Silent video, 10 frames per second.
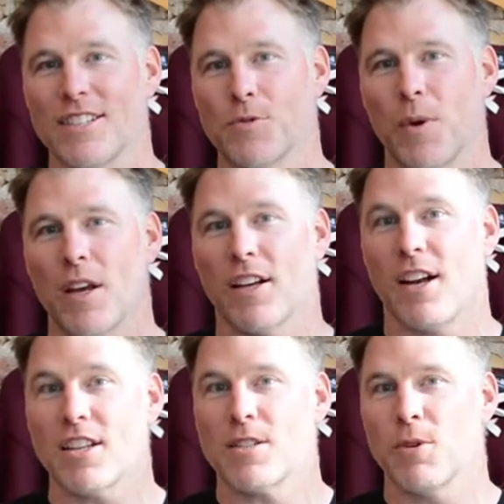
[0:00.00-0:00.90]
is where the
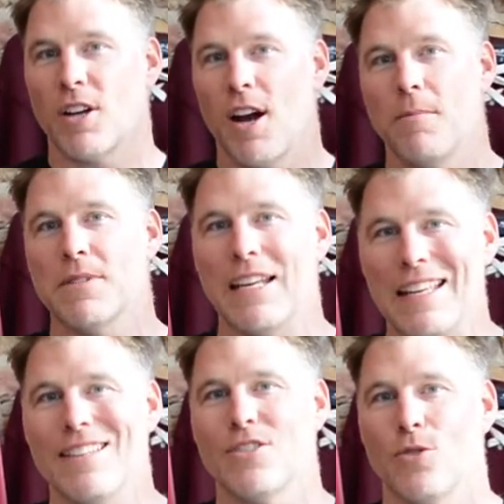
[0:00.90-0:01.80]
customer comes
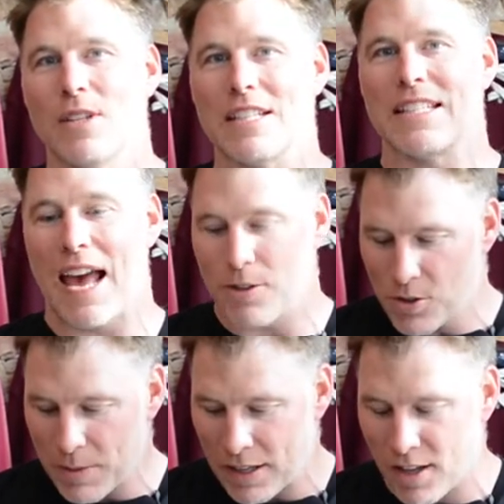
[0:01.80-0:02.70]
into the
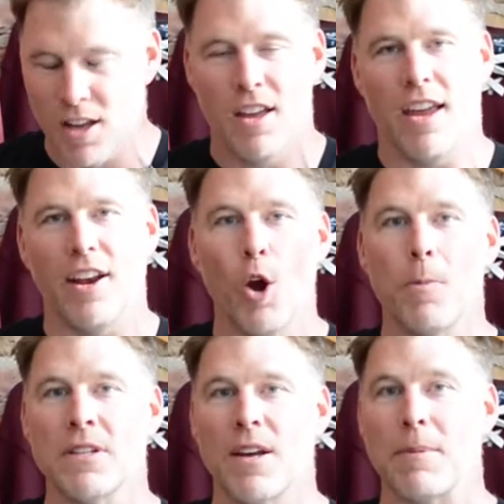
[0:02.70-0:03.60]
establishment and
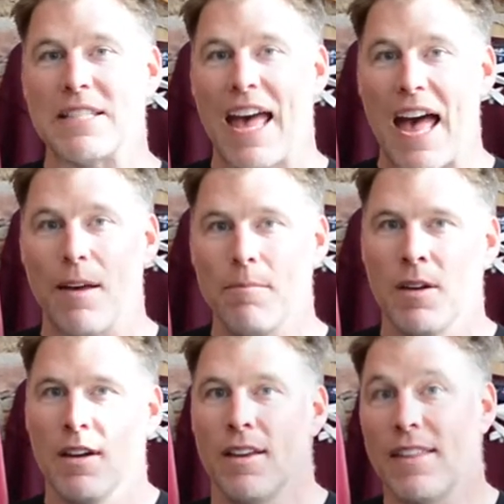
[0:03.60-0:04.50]
opens up a tab.
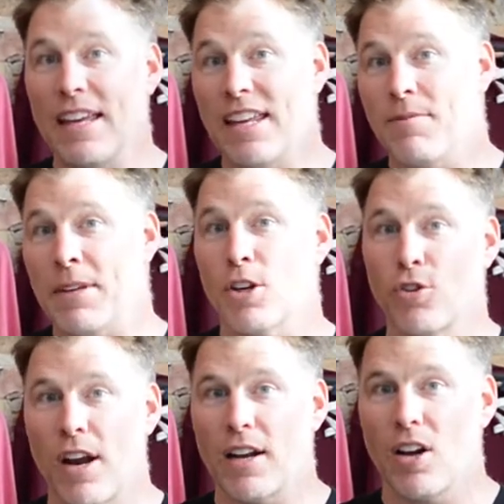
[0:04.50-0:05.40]
They give me their
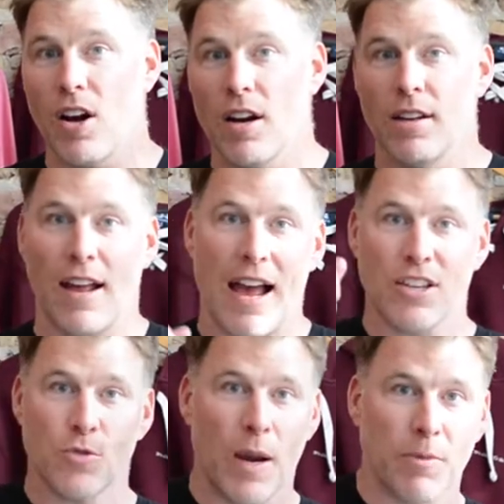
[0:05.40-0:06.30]
credit card, I
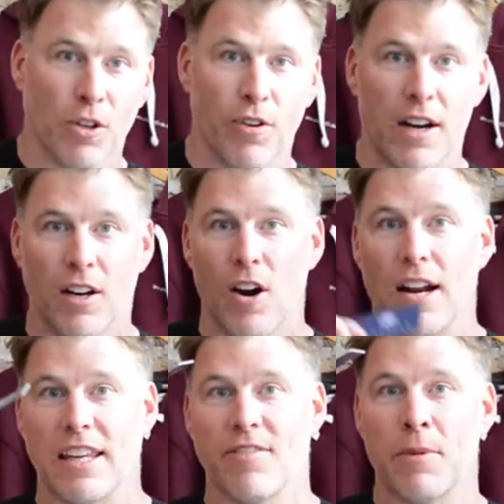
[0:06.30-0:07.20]
swipe their credit card,
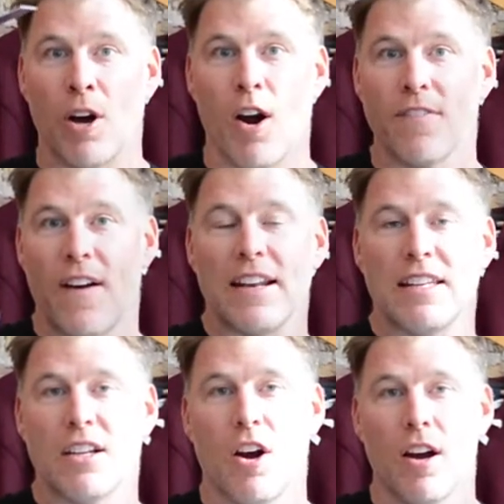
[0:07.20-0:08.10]
I give them an
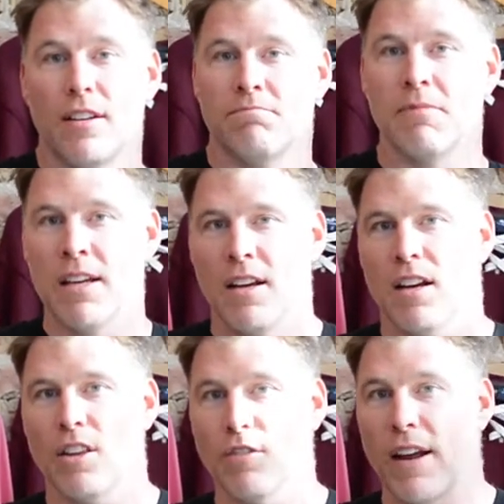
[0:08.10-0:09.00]
RFID card,
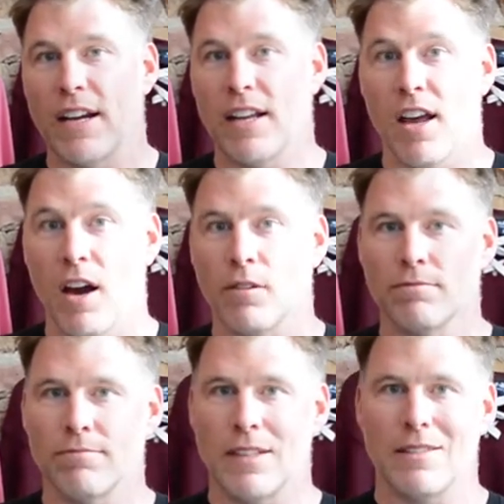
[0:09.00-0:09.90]
they're ready to go.
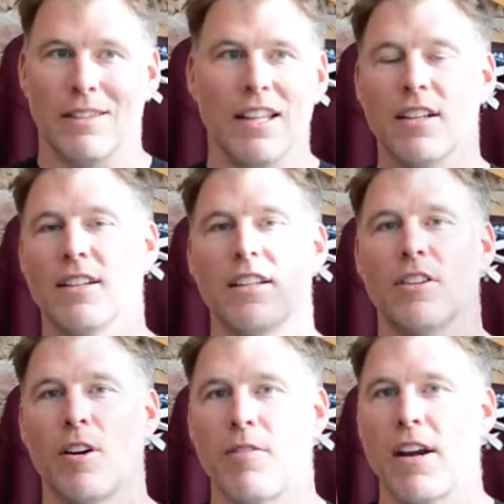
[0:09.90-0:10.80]
Literally,
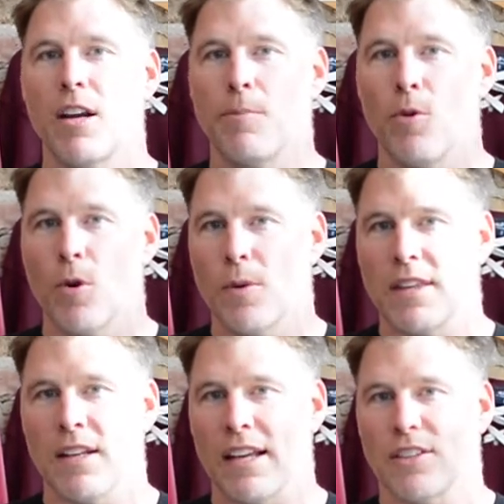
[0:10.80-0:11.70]
they're ready to pour
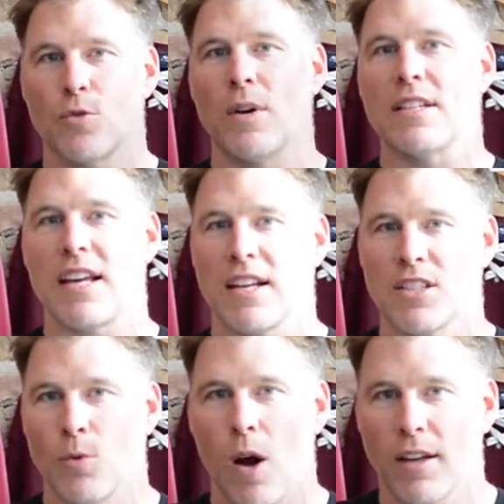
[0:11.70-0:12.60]
within like 20 seconds
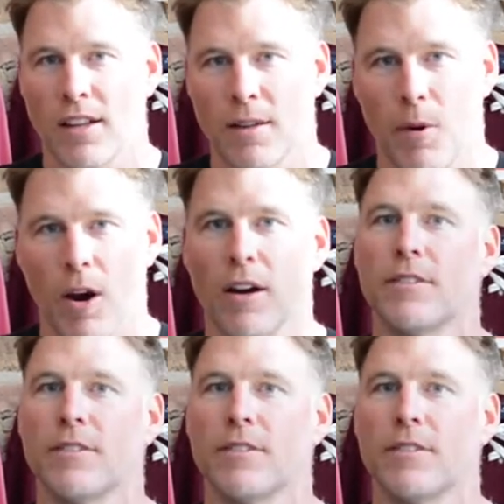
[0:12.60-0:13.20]
of walking in the bar.